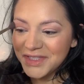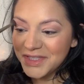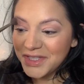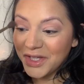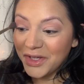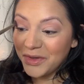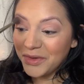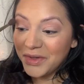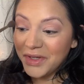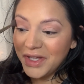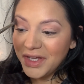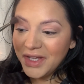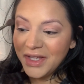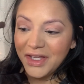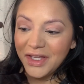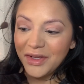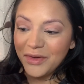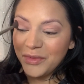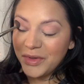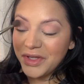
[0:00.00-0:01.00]
So
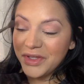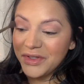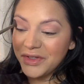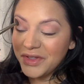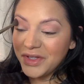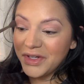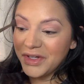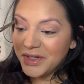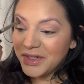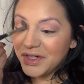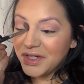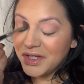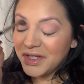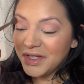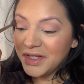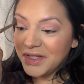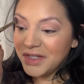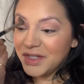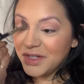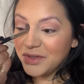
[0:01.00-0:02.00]
whether they're,
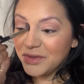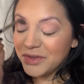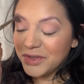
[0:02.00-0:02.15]
you know,